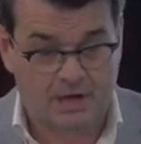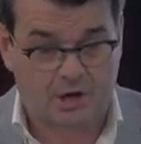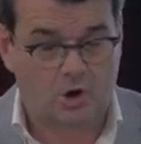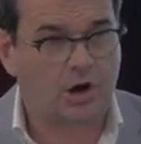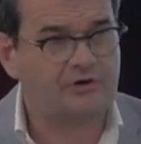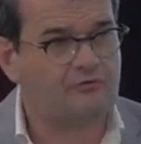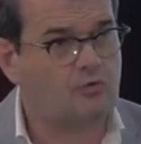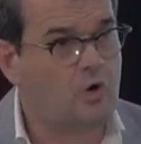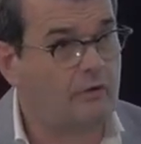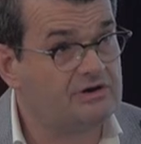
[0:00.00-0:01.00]
a kind of
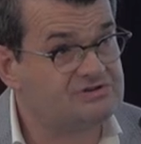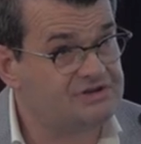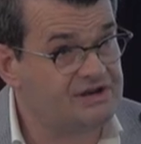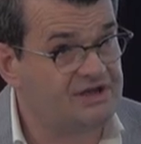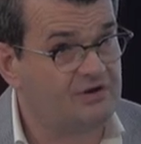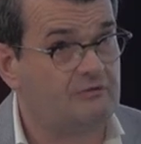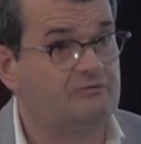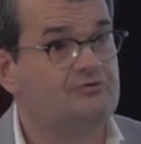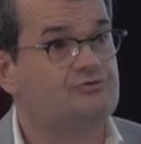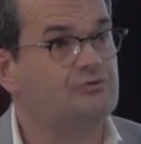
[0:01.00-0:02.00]
quarantining of
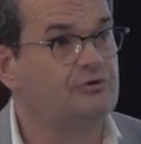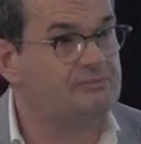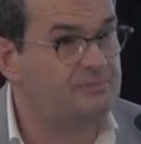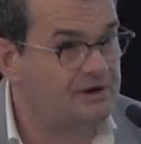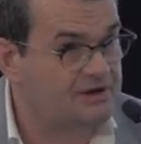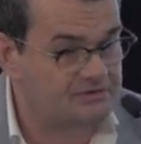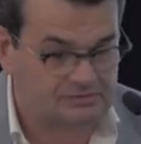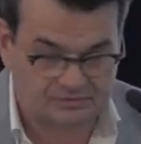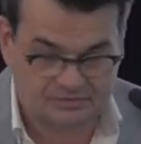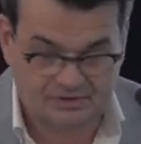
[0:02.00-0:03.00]
the truly political,